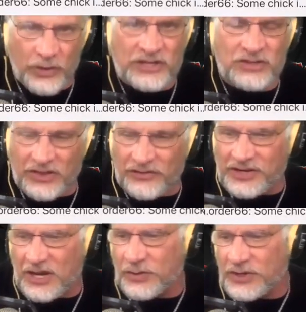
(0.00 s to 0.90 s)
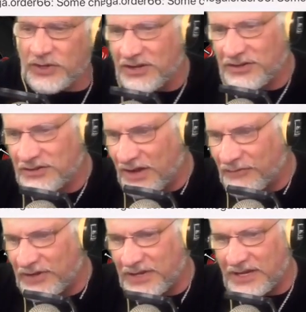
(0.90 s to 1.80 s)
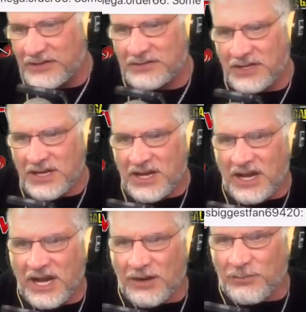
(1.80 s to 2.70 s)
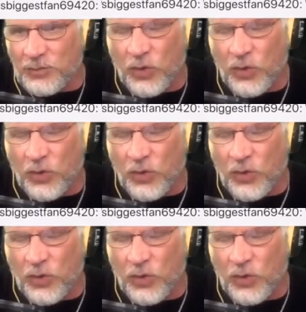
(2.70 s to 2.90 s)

to know each other and know each other's everythings.